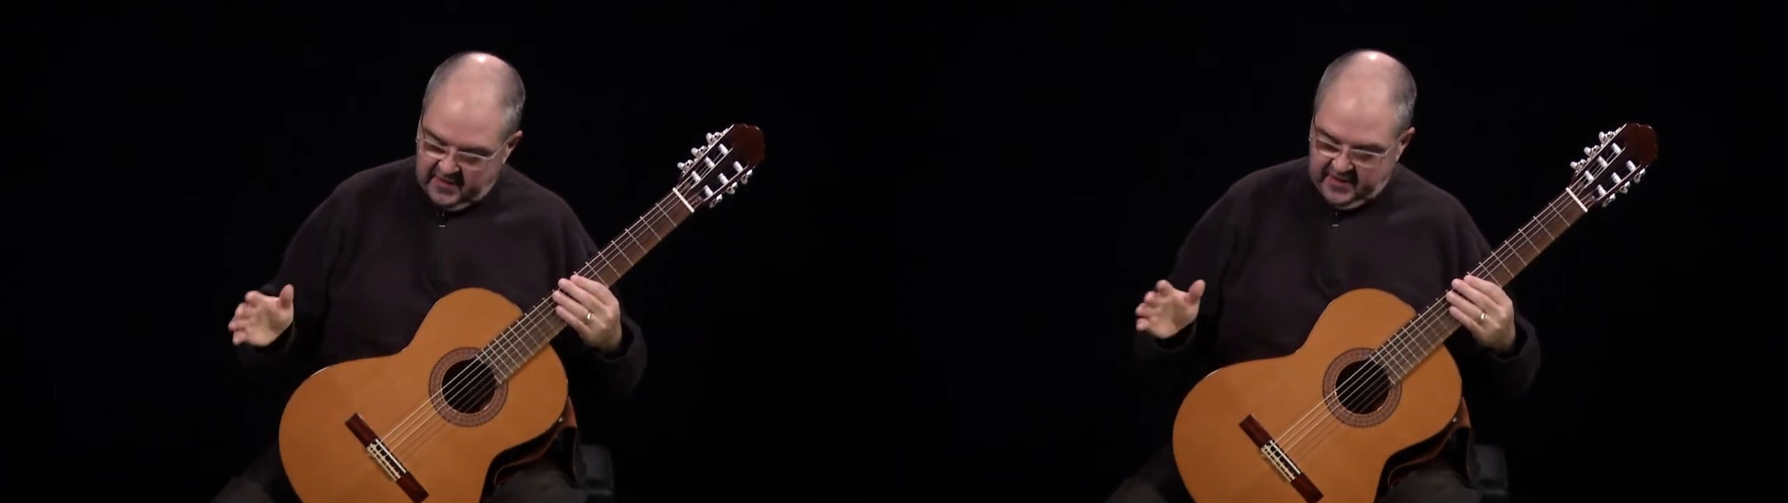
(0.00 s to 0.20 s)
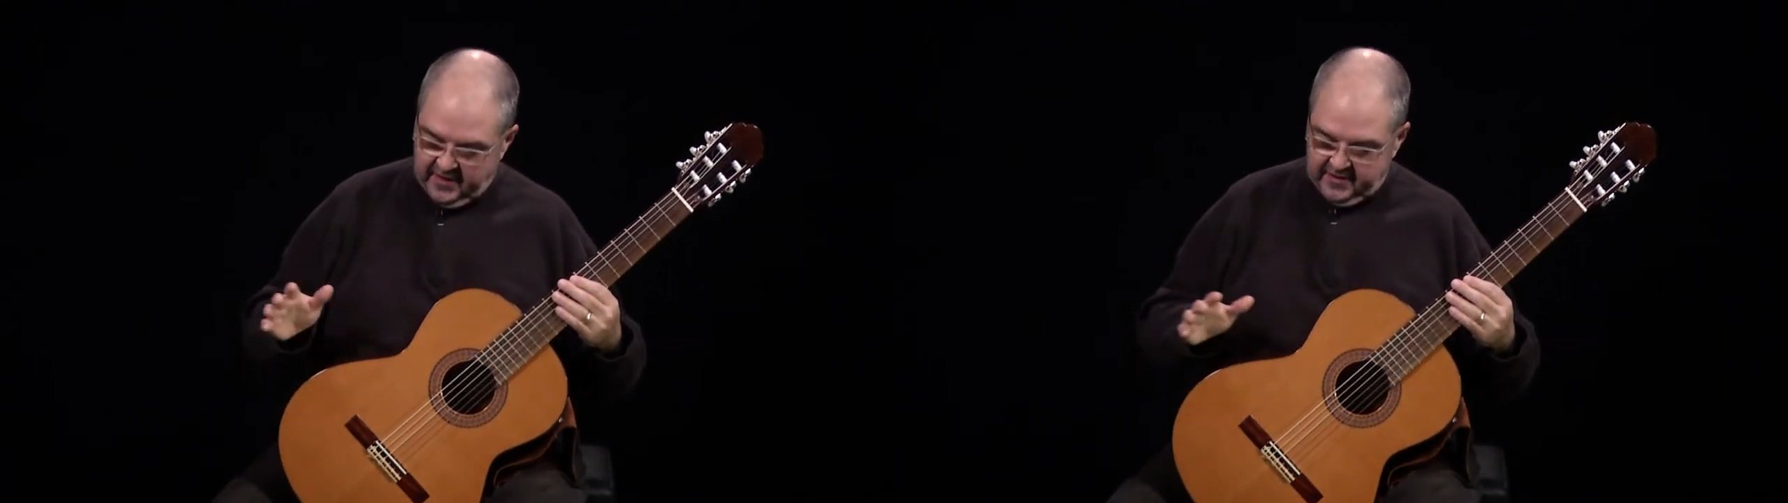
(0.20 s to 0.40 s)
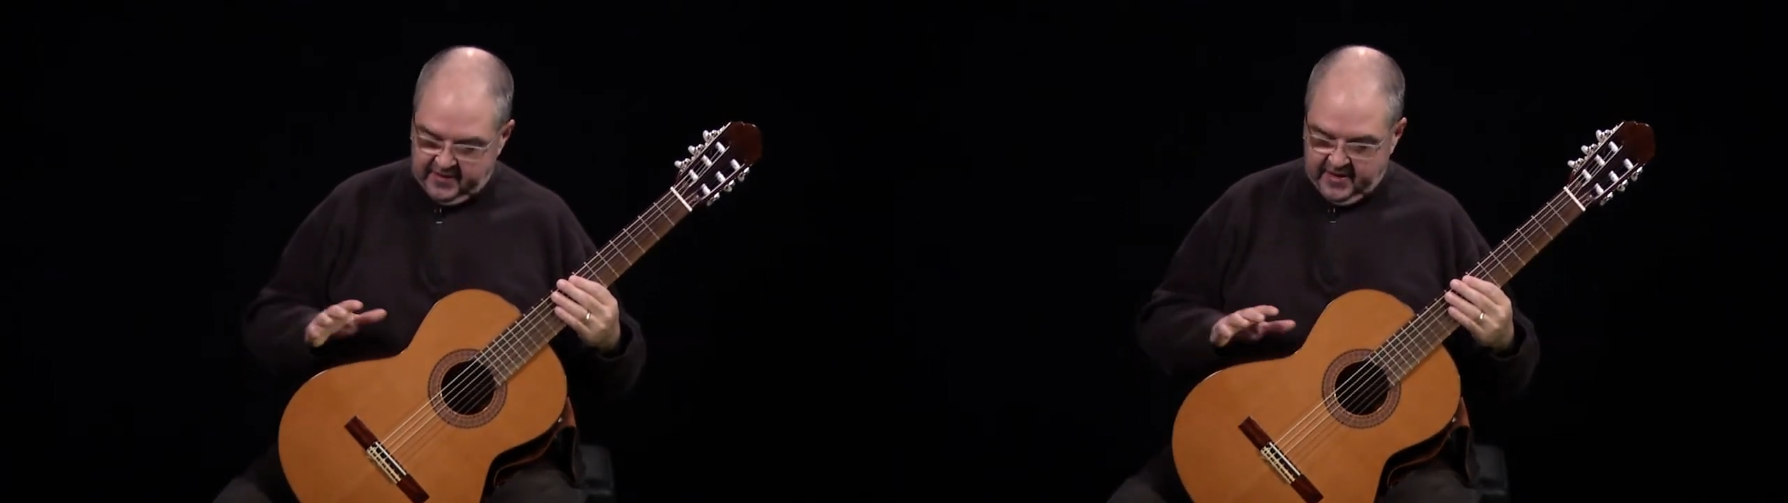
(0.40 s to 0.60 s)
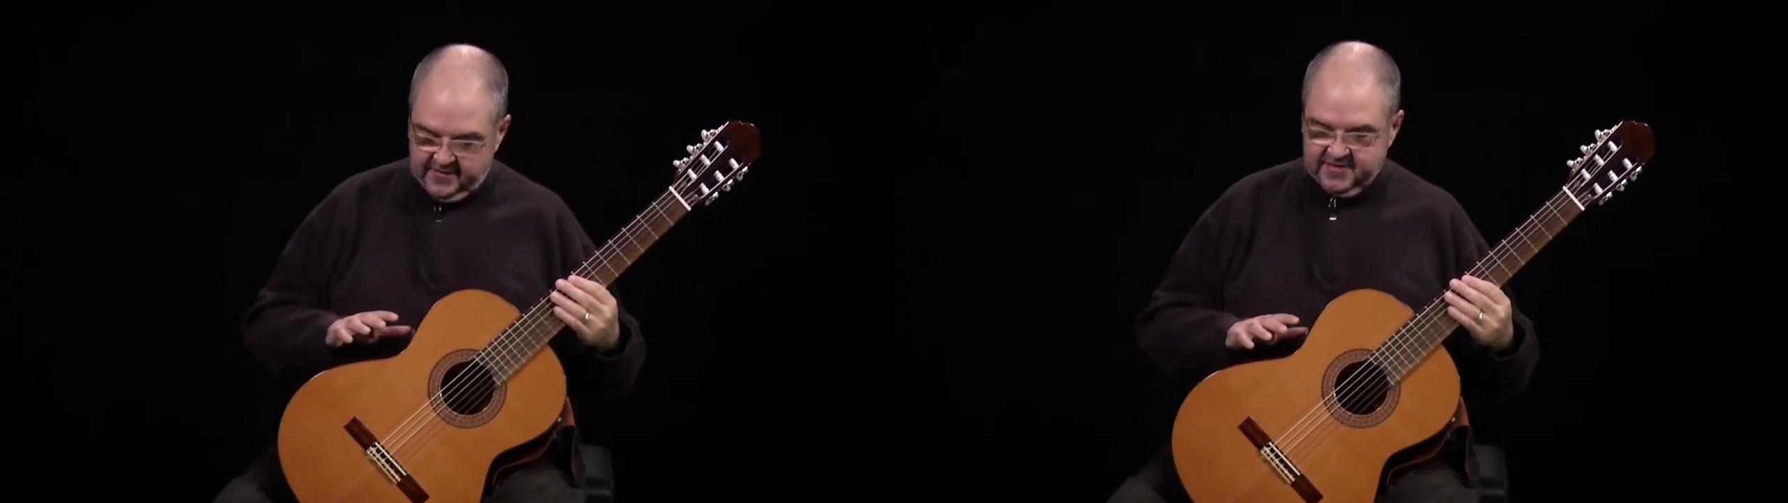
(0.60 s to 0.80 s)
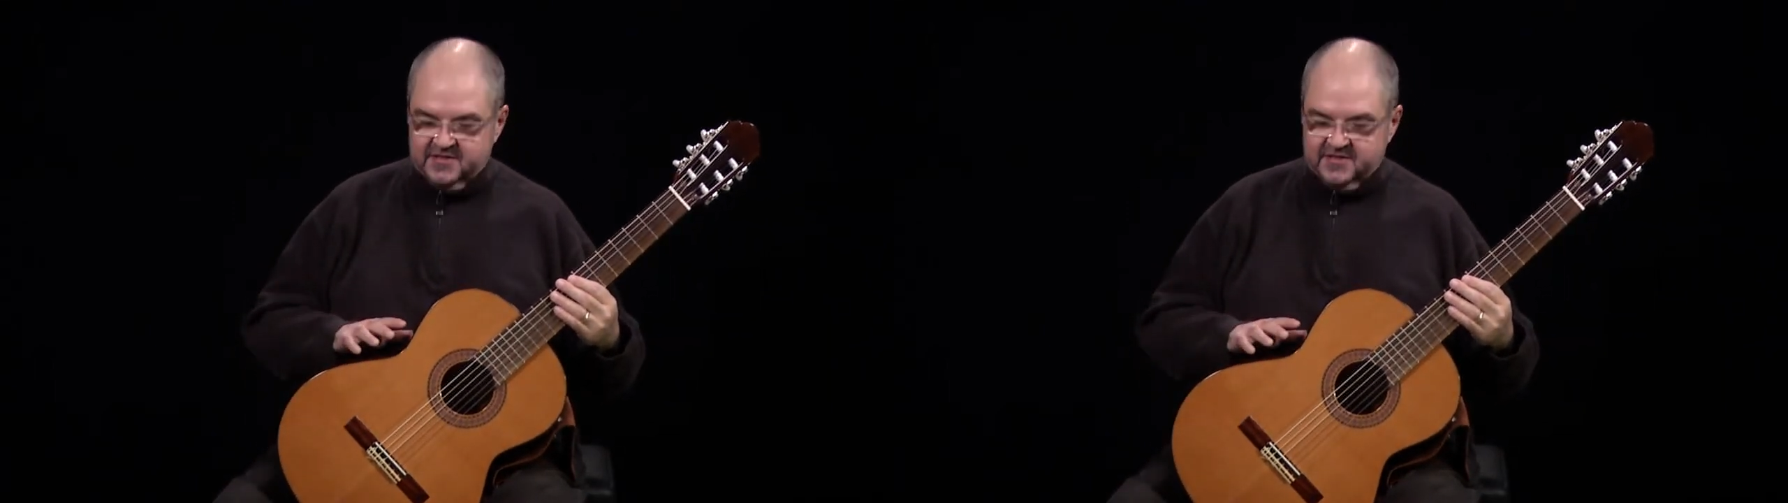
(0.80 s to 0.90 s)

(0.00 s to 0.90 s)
And on the